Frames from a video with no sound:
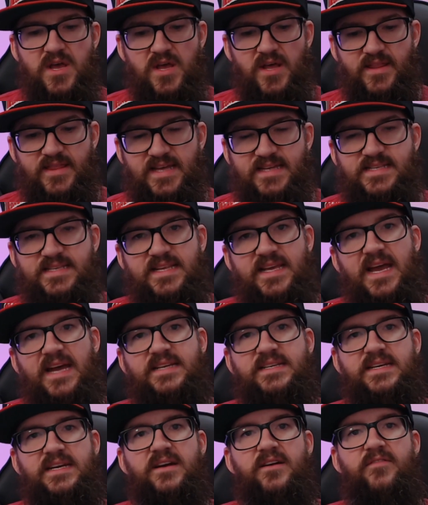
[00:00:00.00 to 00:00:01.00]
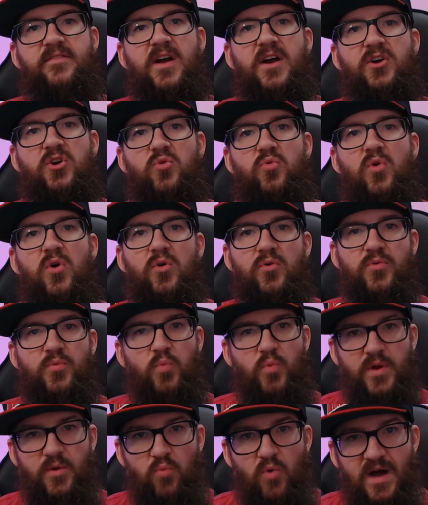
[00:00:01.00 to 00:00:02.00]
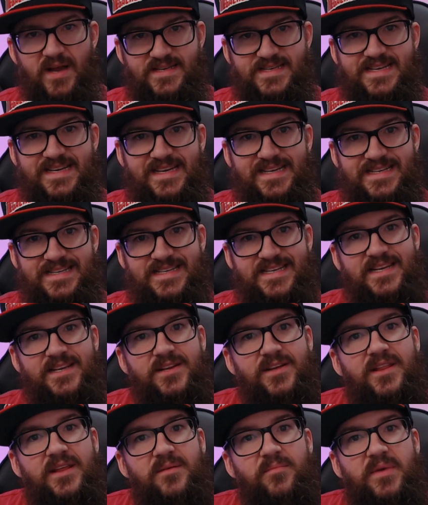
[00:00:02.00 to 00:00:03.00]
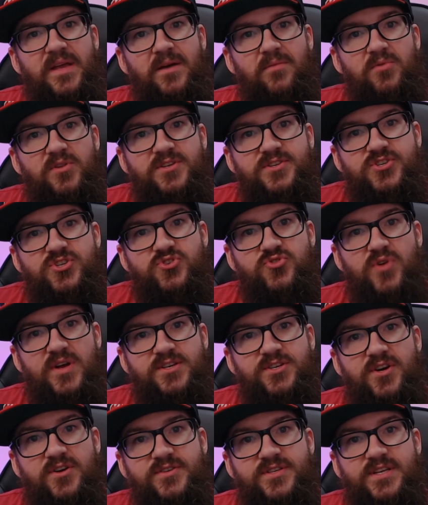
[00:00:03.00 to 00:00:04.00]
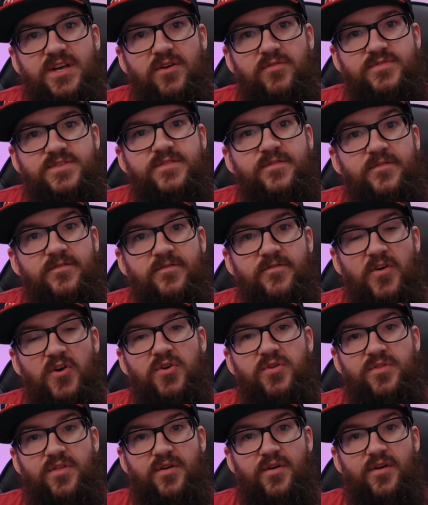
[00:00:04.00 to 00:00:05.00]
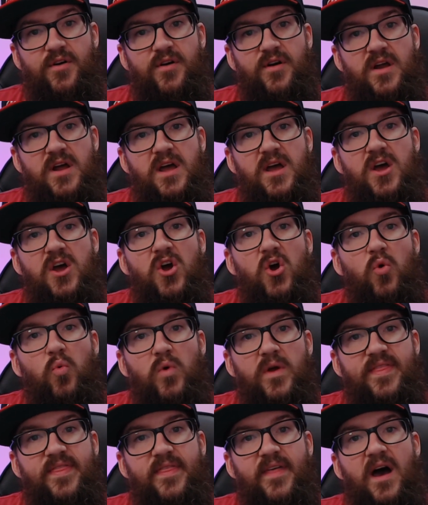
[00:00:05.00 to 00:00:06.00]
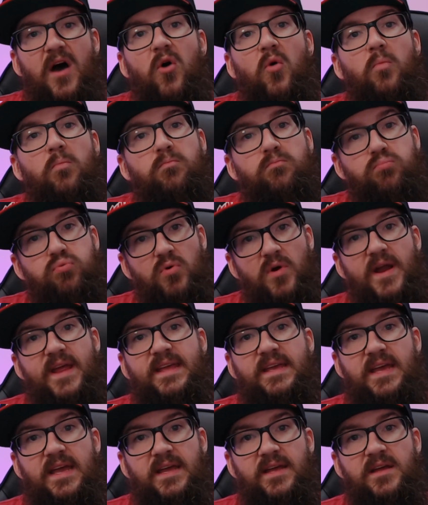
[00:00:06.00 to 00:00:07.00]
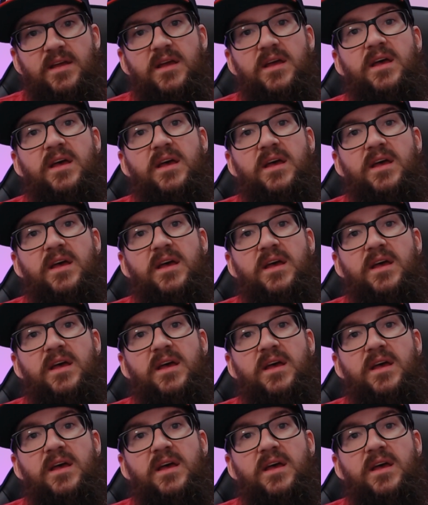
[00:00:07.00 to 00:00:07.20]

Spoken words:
That's the idea of our growth. We want to continually be able to stretch ourselves further without breaking.